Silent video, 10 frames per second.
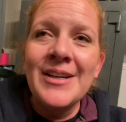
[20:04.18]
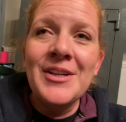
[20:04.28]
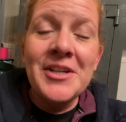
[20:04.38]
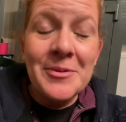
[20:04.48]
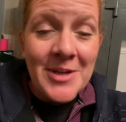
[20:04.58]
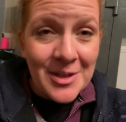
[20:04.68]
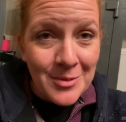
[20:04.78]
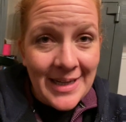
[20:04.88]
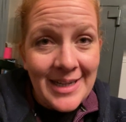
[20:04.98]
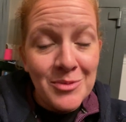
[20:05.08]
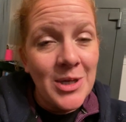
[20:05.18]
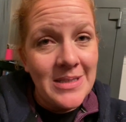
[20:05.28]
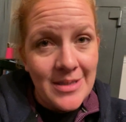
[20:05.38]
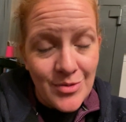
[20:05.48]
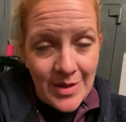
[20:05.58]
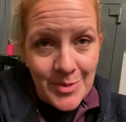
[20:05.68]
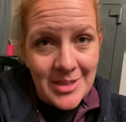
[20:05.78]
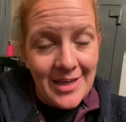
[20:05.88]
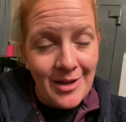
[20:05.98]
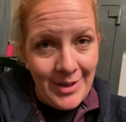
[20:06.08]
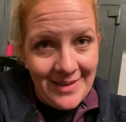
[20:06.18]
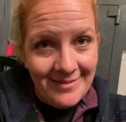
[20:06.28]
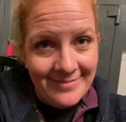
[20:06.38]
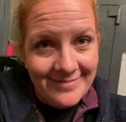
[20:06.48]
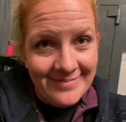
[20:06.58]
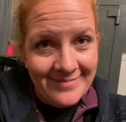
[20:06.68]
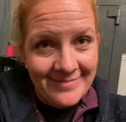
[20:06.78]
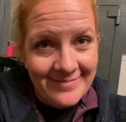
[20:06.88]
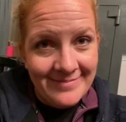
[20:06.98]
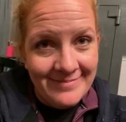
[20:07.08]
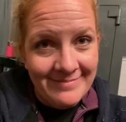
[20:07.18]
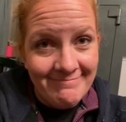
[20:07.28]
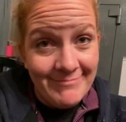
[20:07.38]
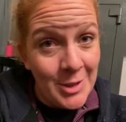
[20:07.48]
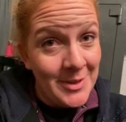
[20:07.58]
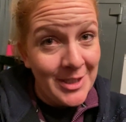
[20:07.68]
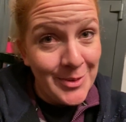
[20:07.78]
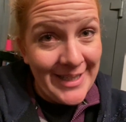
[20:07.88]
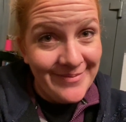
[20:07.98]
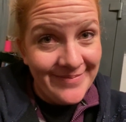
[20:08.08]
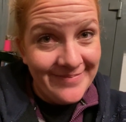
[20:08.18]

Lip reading: No matter what, President Trump is going to win. No matter what.